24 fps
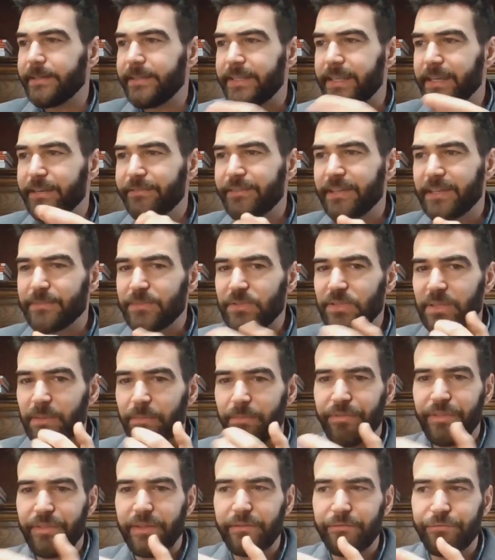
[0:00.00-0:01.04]
give them
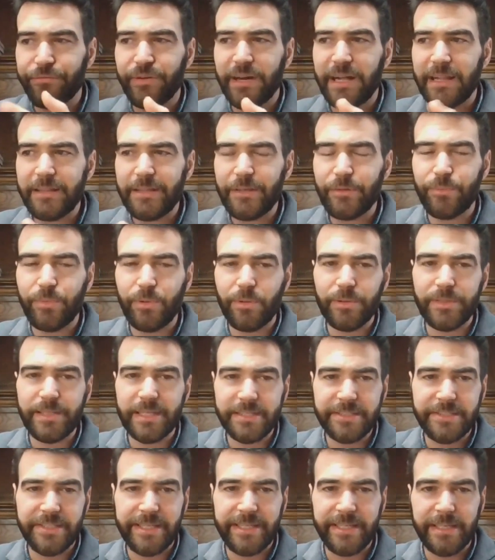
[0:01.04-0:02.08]
something valuable
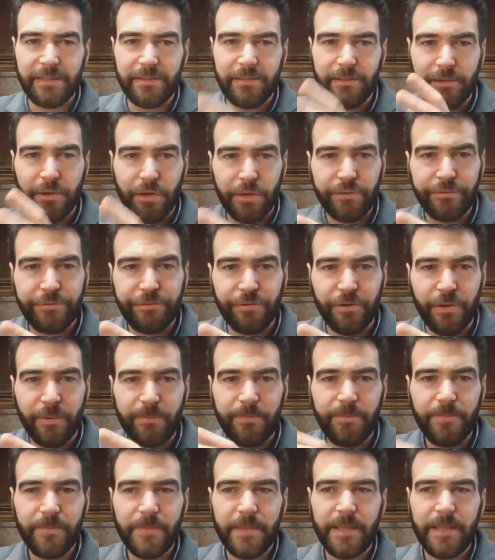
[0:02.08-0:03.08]
that they can learn from